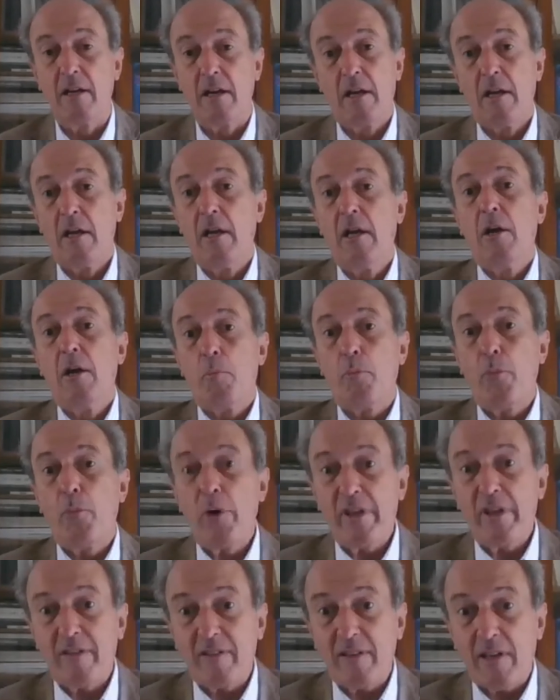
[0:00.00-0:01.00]

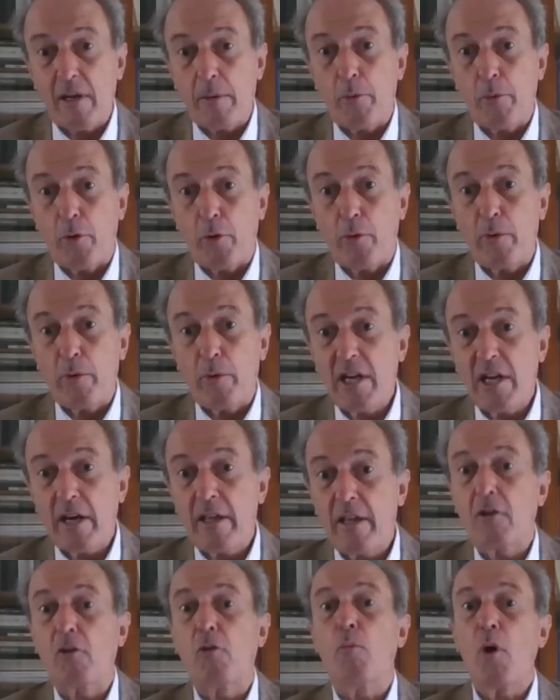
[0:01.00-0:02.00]
necessary
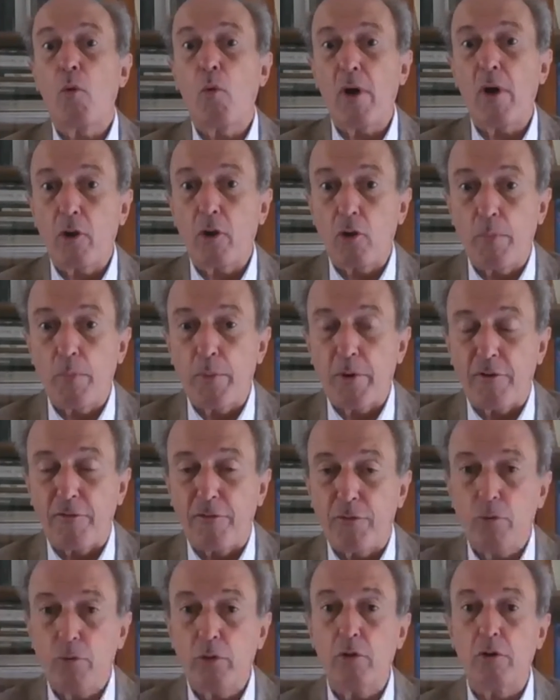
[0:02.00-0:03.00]
policies be implemented,
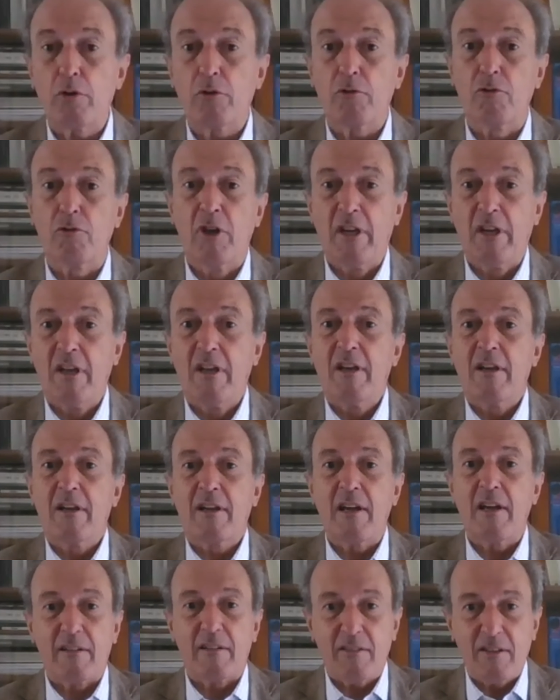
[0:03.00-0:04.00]
even if they're not
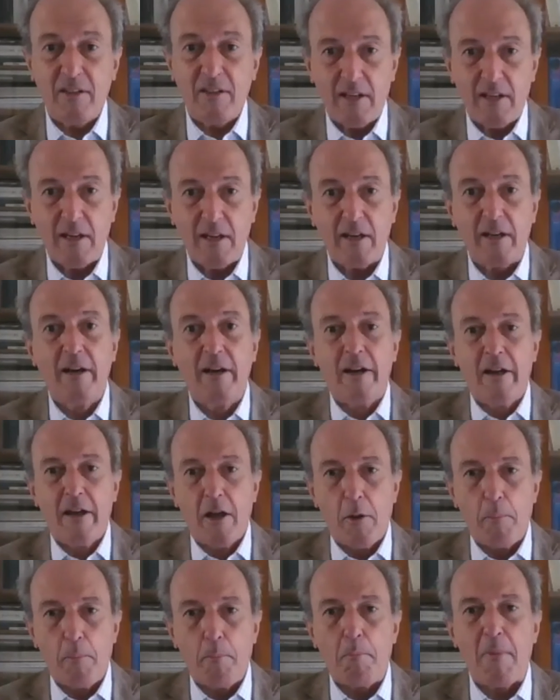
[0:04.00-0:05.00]
great for other
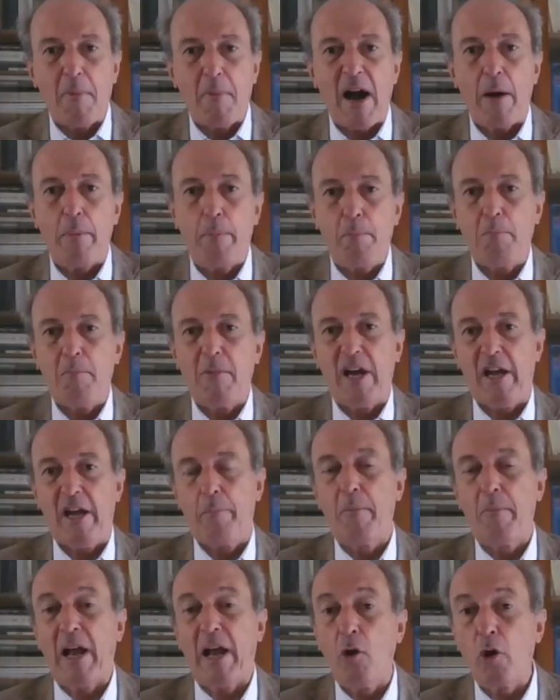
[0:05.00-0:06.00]
regions, but they work in
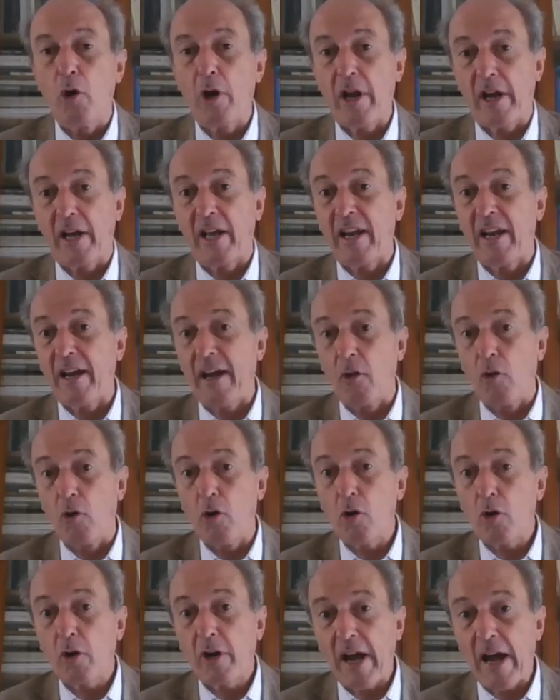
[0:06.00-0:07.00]
Latin America.
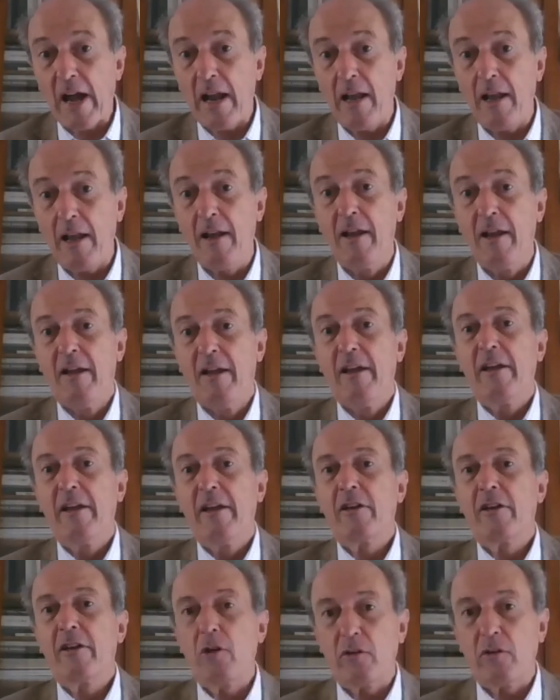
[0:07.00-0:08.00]

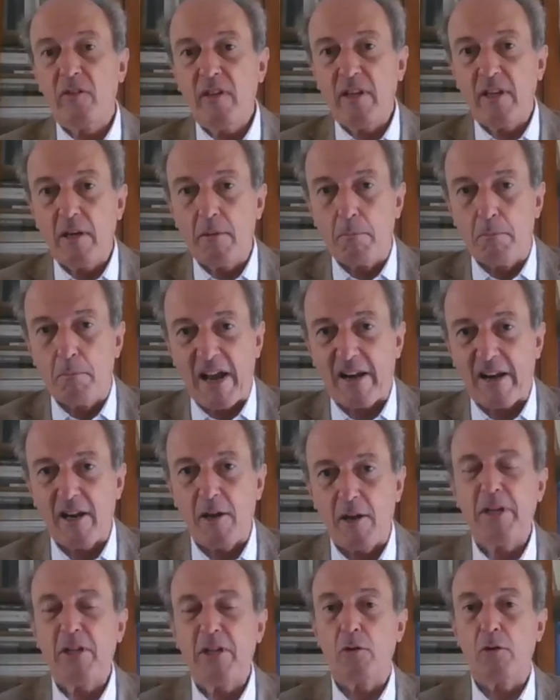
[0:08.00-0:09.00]
How do we add
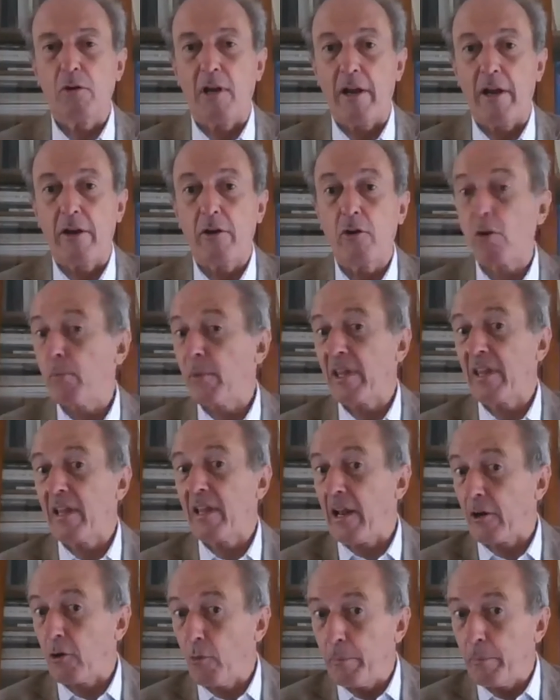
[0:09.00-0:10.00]
value
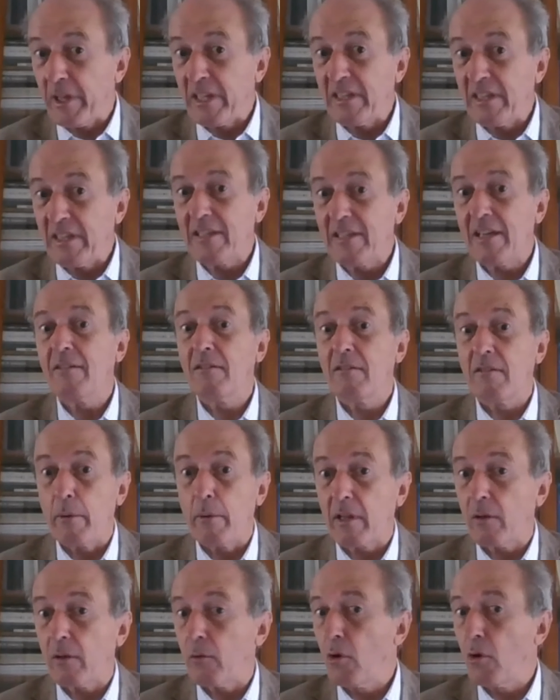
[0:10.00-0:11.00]
to what we
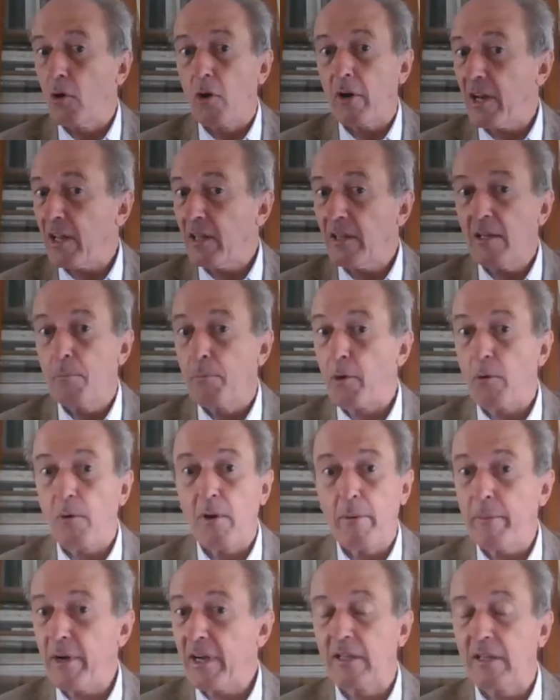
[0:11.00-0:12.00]
have locally?
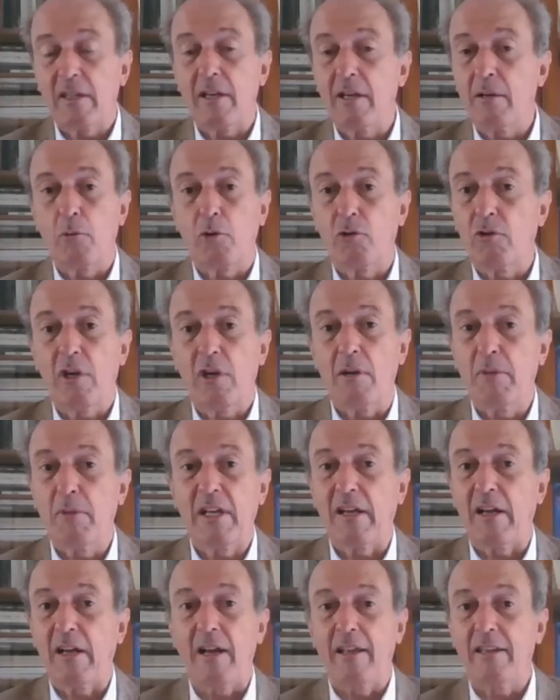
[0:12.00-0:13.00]
How do we
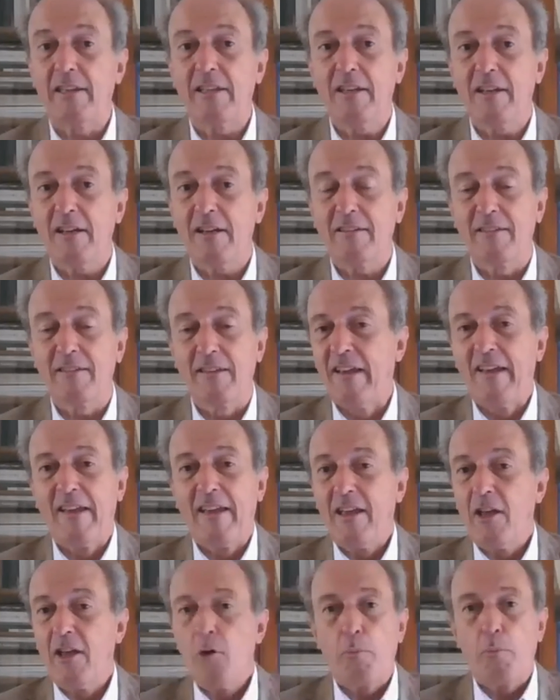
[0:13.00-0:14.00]
work in
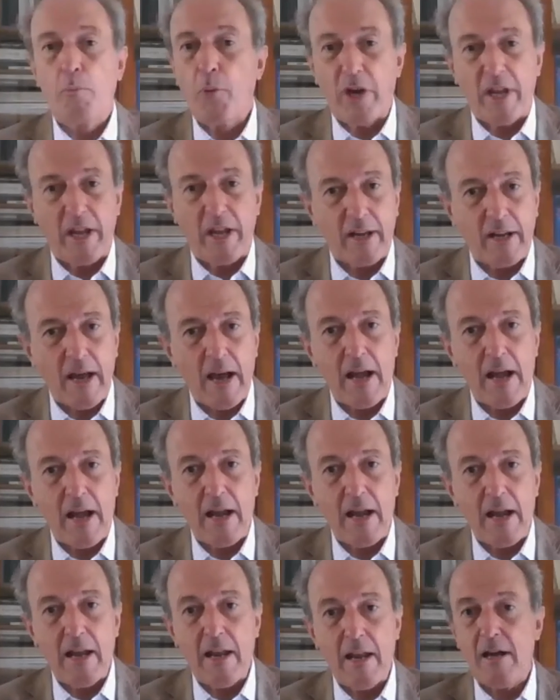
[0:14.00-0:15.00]
line with
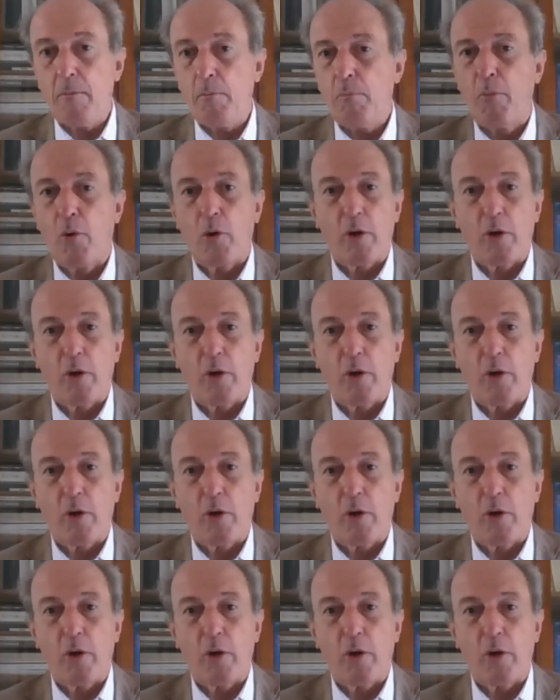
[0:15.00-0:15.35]
competition